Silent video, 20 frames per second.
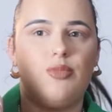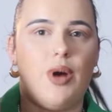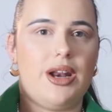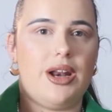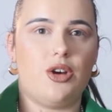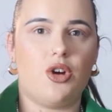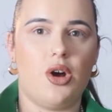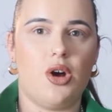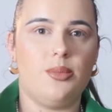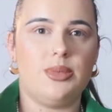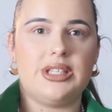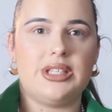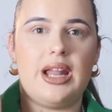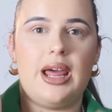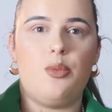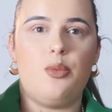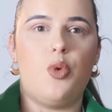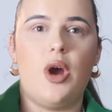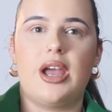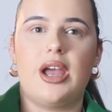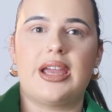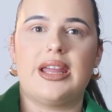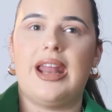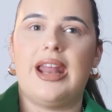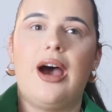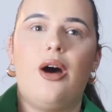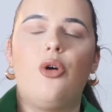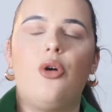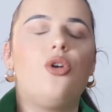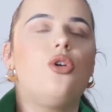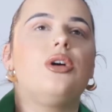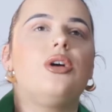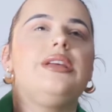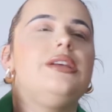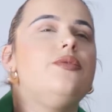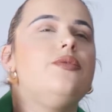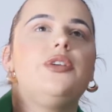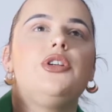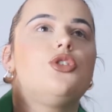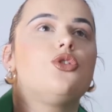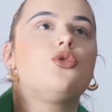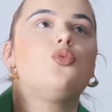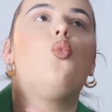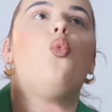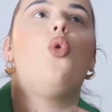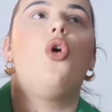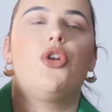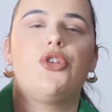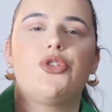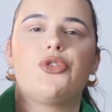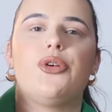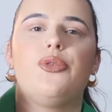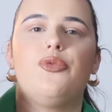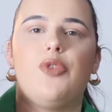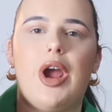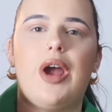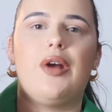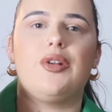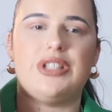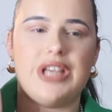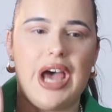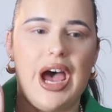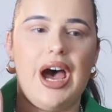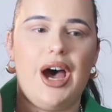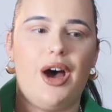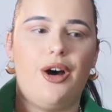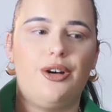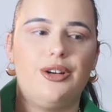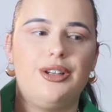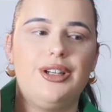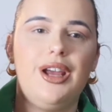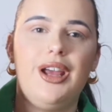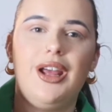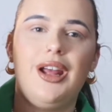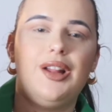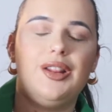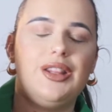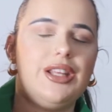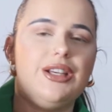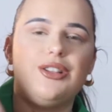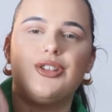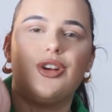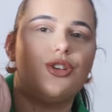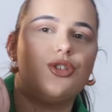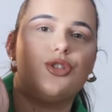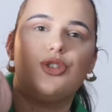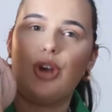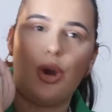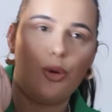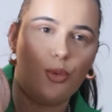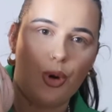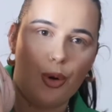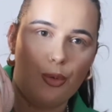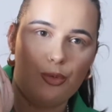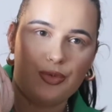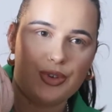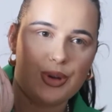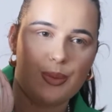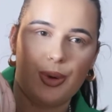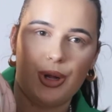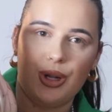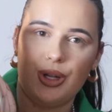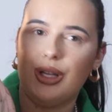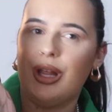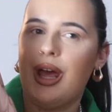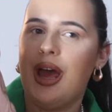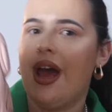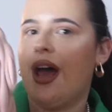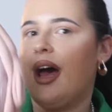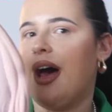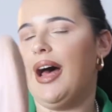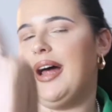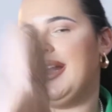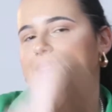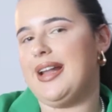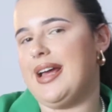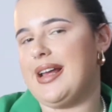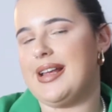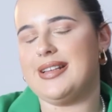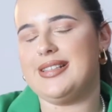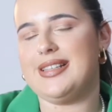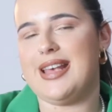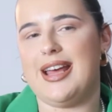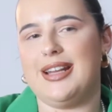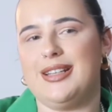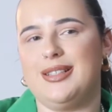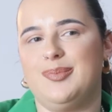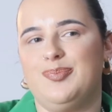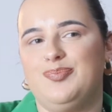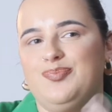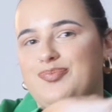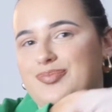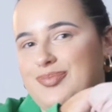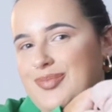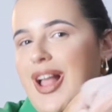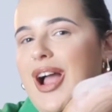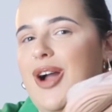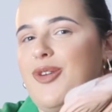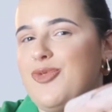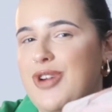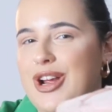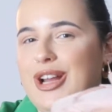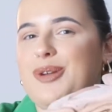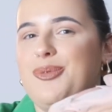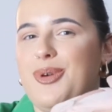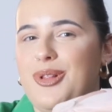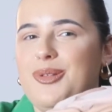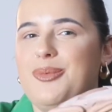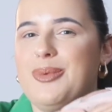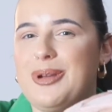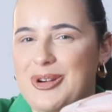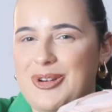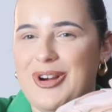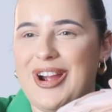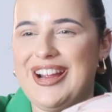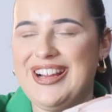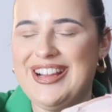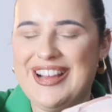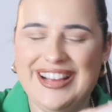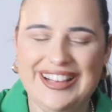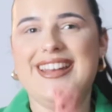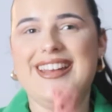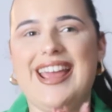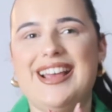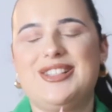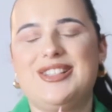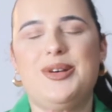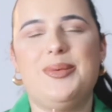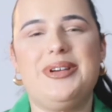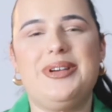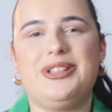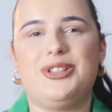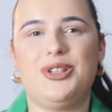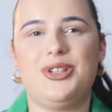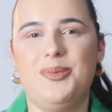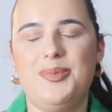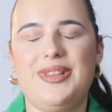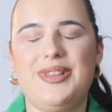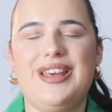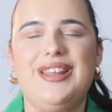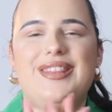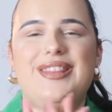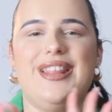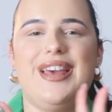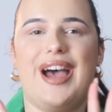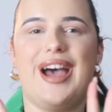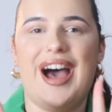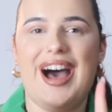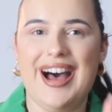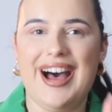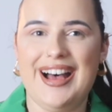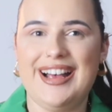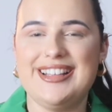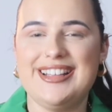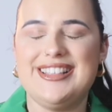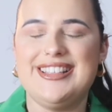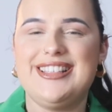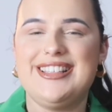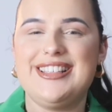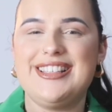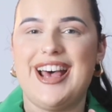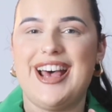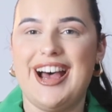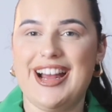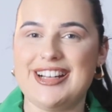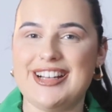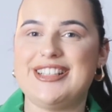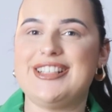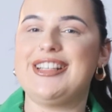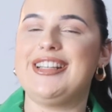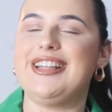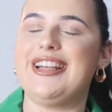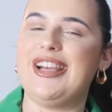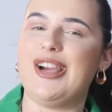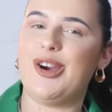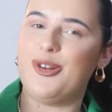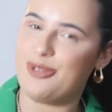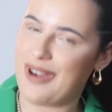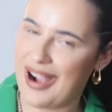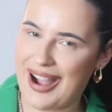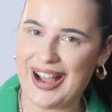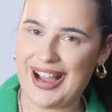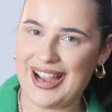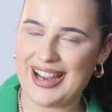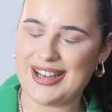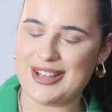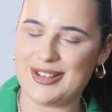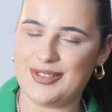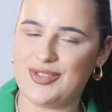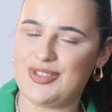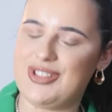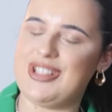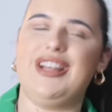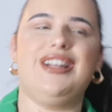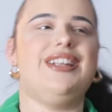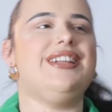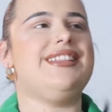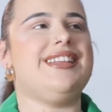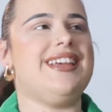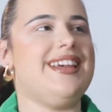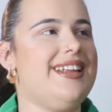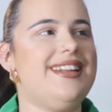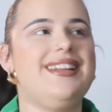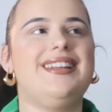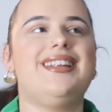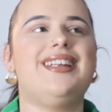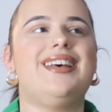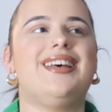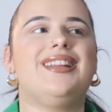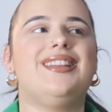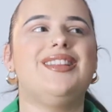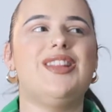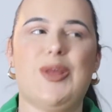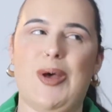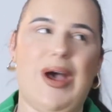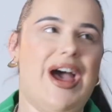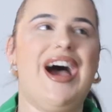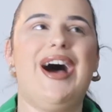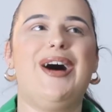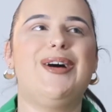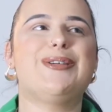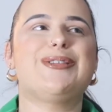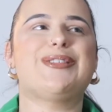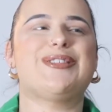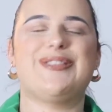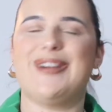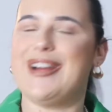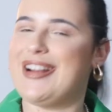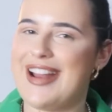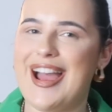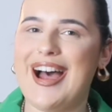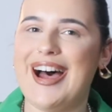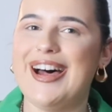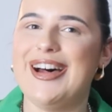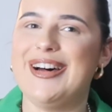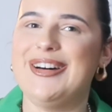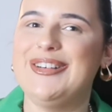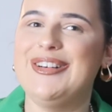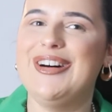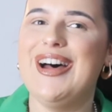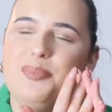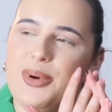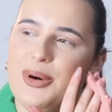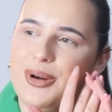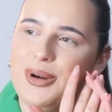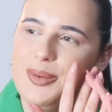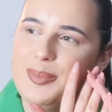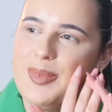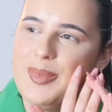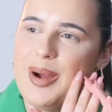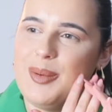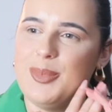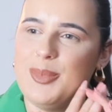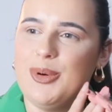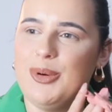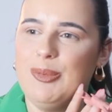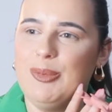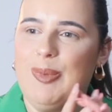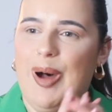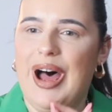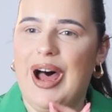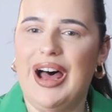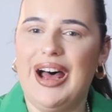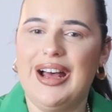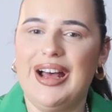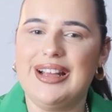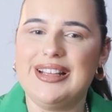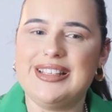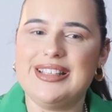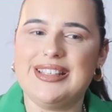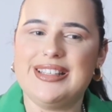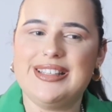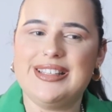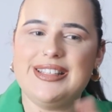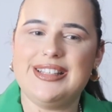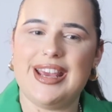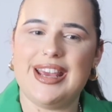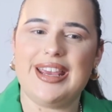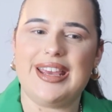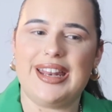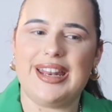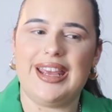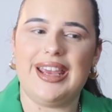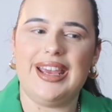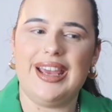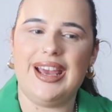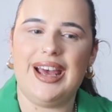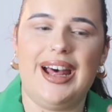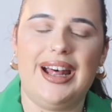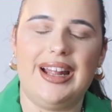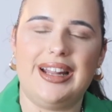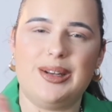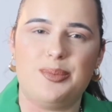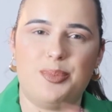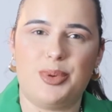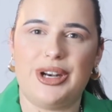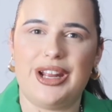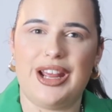when it comes to like working out or even just wandering around town, these are so comfortable. And like I said, I really want them in grey. Next up is something that has actually arrived and is in the house right now, but my mum has taken it and put